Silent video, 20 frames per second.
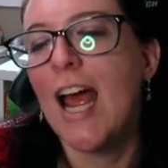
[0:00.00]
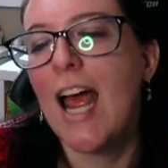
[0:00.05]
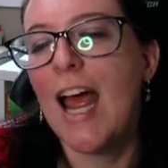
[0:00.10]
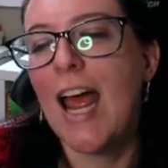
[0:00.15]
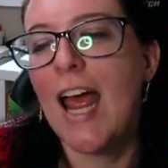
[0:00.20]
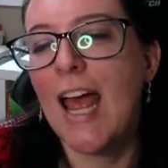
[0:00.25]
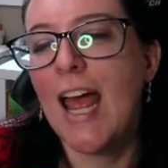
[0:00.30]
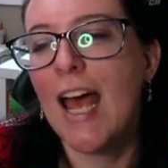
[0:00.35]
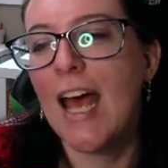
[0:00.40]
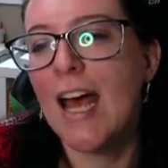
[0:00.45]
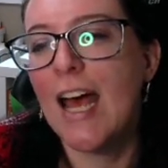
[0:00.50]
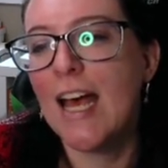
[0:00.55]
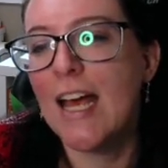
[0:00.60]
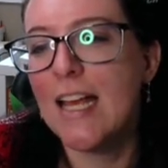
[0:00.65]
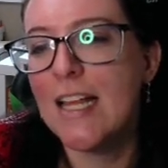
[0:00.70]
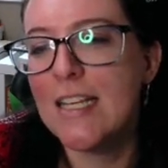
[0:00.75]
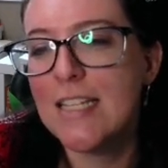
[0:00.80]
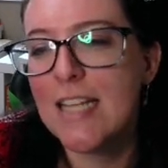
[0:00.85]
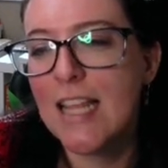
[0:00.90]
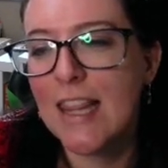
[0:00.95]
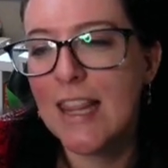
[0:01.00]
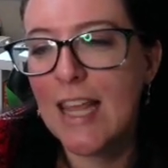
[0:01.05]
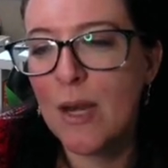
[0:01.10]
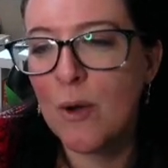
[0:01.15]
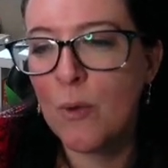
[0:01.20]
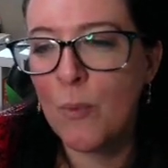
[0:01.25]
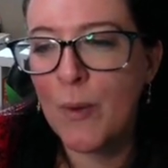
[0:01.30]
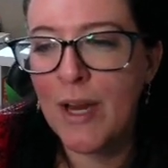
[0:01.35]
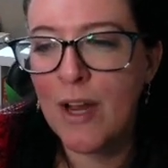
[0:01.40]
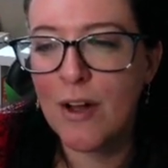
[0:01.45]
And
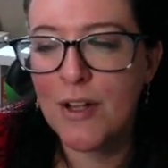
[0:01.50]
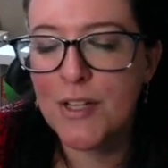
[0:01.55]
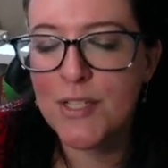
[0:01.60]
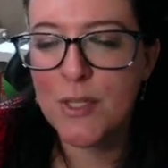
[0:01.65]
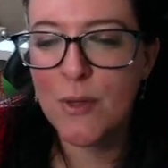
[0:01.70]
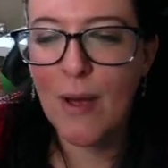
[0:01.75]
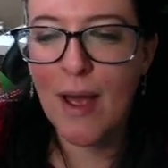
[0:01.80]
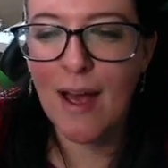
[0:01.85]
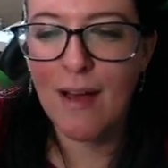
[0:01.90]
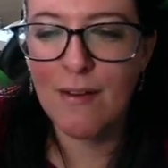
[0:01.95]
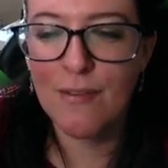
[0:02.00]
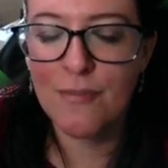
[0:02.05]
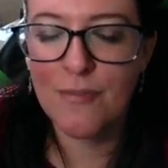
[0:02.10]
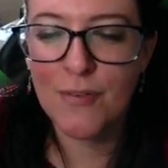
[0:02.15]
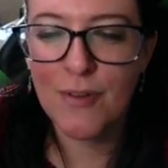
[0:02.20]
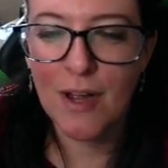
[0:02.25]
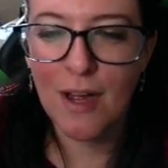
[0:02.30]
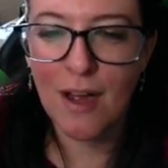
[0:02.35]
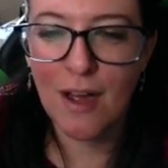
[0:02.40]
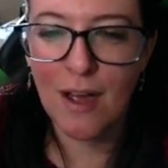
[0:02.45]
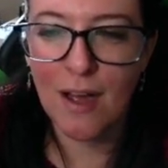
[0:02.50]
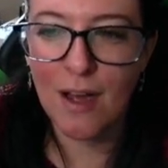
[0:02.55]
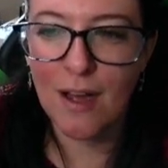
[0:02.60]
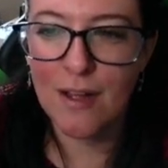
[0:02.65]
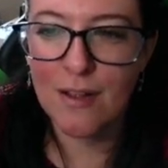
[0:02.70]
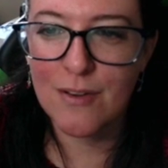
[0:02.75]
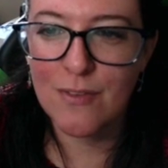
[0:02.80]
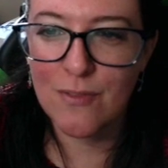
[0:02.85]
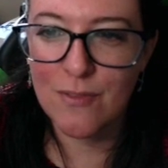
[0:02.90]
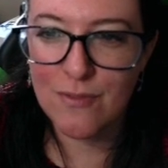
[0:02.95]
then we also have
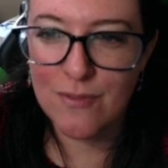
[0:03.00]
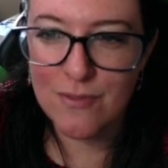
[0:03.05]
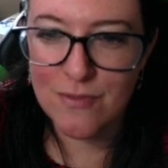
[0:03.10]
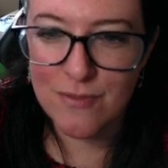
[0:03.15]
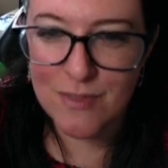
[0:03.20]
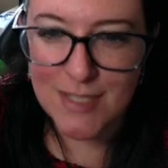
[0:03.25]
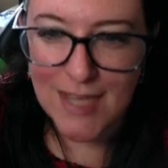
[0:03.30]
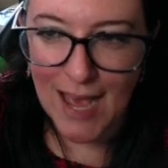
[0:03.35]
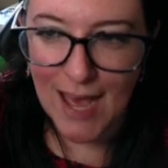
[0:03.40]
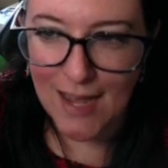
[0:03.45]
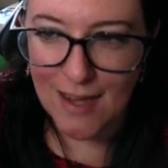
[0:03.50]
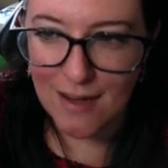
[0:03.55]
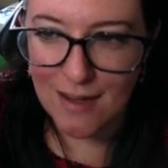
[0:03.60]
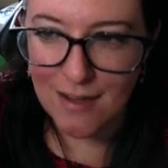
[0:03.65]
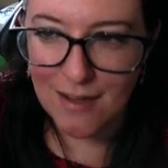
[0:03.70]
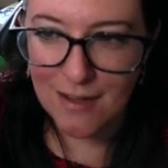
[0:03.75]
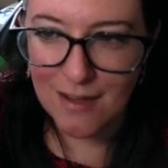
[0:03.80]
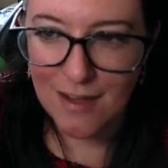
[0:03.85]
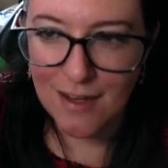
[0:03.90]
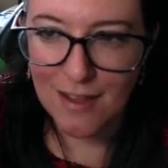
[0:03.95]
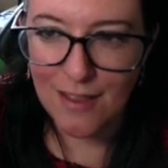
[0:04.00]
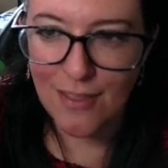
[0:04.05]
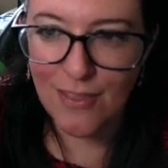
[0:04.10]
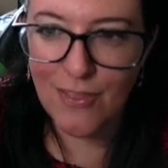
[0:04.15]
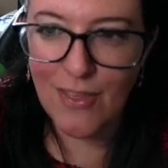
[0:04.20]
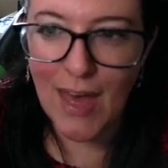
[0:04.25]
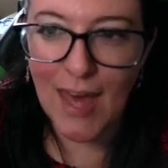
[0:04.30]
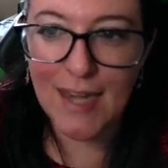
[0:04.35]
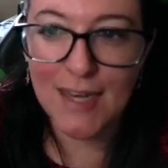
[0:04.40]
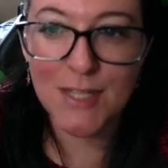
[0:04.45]
data
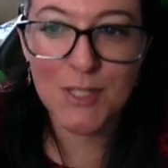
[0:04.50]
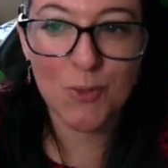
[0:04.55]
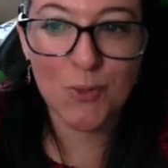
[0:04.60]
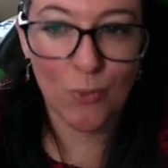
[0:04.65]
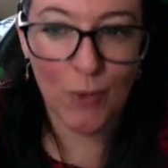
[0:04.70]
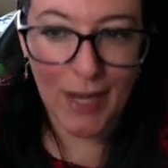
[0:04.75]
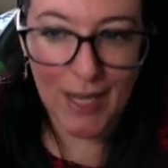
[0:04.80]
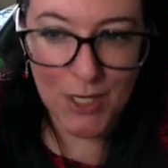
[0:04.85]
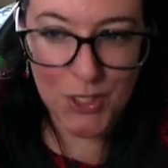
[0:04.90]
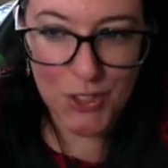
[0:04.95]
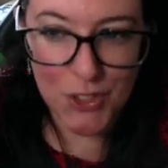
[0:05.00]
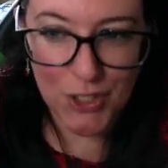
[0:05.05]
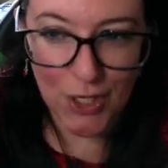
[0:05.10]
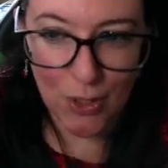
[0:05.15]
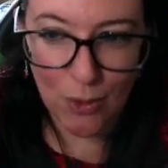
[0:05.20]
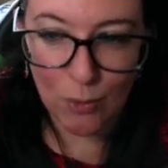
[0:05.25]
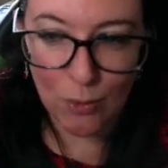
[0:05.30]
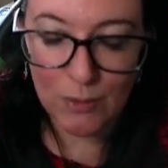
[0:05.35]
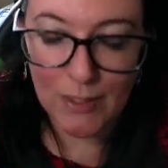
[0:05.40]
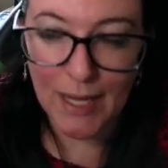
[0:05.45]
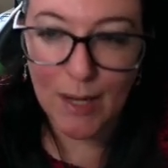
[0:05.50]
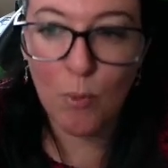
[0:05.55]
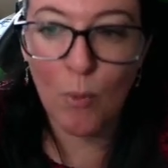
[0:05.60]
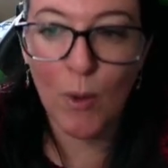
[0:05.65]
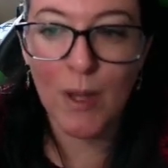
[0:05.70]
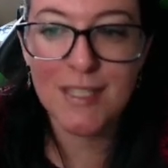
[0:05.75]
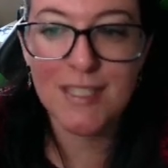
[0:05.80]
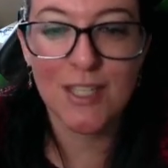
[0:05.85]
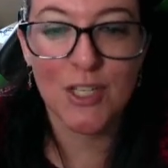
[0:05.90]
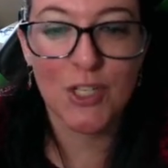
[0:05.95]
that is ratio, like
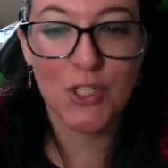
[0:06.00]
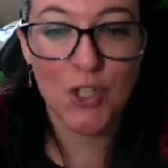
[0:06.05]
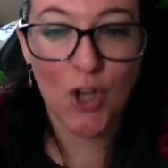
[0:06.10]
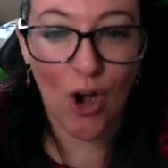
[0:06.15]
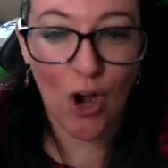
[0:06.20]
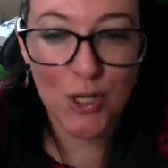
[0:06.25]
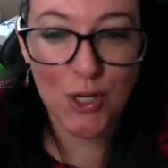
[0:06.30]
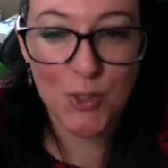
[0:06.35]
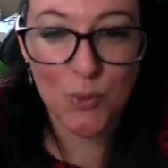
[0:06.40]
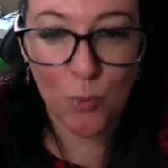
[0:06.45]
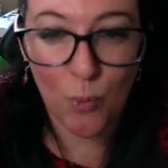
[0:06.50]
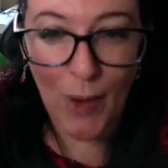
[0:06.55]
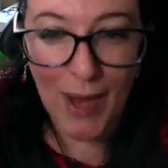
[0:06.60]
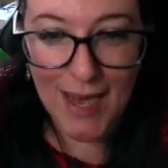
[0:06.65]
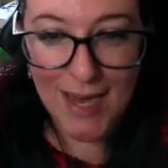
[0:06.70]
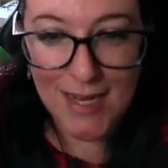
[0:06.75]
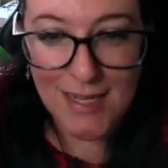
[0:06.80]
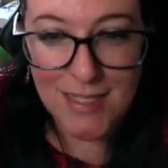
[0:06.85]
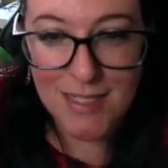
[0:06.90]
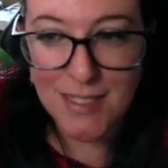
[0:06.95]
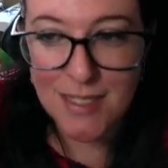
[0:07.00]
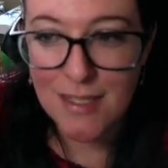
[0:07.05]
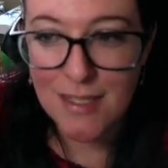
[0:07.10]
what's the dog's weight?